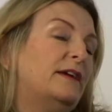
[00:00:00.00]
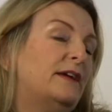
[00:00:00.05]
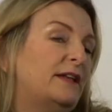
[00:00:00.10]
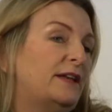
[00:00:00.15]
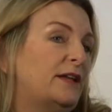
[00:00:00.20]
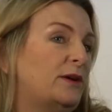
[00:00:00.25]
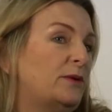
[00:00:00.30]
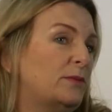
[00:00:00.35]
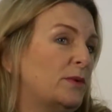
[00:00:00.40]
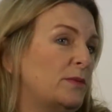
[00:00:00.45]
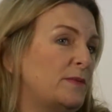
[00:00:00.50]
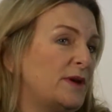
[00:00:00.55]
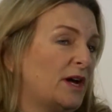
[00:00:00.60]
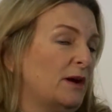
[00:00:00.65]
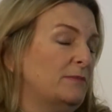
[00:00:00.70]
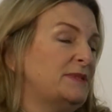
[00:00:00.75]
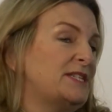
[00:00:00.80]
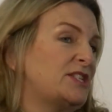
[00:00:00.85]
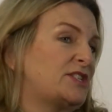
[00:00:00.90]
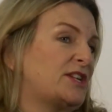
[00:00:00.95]
Now, when we
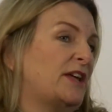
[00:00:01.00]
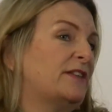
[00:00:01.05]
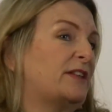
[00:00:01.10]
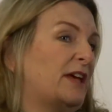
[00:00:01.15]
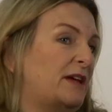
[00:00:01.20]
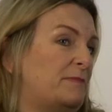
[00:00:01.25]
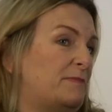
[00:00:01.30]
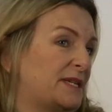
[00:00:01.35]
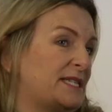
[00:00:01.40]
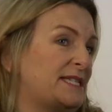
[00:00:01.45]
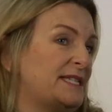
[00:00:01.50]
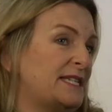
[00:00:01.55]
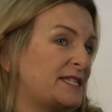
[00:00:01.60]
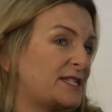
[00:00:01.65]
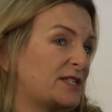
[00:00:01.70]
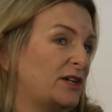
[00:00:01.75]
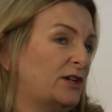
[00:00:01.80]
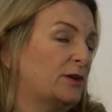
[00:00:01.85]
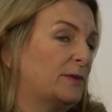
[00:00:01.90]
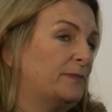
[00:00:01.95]
come to Strathclyde Business
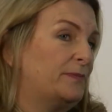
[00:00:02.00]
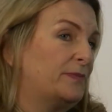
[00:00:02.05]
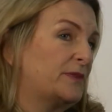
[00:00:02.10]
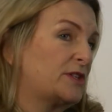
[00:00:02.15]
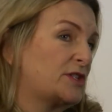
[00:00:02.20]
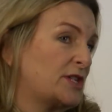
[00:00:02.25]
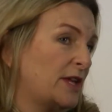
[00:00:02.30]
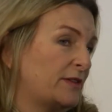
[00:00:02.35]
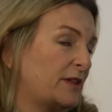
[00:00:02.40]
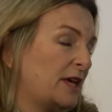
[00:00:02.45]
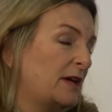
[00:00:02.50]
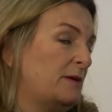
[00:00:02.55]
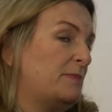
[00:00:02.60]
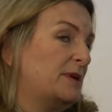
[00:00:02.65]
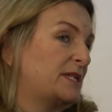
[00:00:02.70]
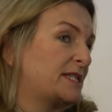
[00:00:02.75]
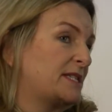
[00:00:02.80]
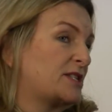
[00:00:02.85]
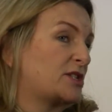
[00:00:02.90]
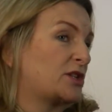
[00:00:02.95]

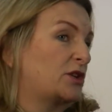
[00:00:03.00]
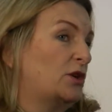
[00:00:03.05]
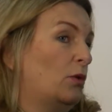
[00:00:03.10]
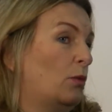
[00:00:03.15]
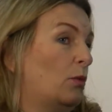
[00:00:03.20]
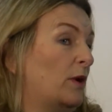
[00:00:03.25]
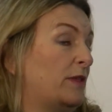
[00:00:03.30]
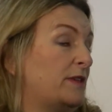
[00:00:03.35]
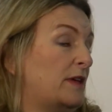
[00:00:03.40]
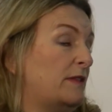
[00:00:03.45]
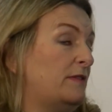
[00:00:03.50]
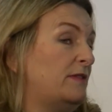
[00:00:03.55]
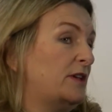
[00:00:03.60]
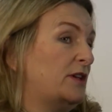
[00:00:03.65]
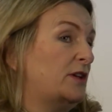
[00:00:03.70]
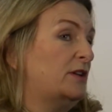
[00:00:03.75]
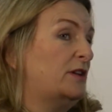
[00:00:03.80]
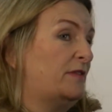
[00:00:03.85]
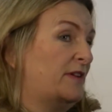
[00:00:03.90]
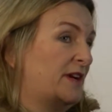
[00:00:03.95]
School within the
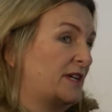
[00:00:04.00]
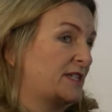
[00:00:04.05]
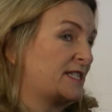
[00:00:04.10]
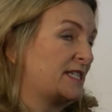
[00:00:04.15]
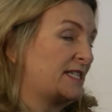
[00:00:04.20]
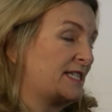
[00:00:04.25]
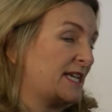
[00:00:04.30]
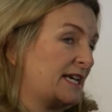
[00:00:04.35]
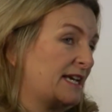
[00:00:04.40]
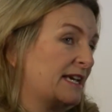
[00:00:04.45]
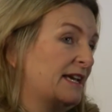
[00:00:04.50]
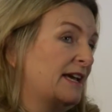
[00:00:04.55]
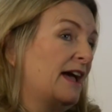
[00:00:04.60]
university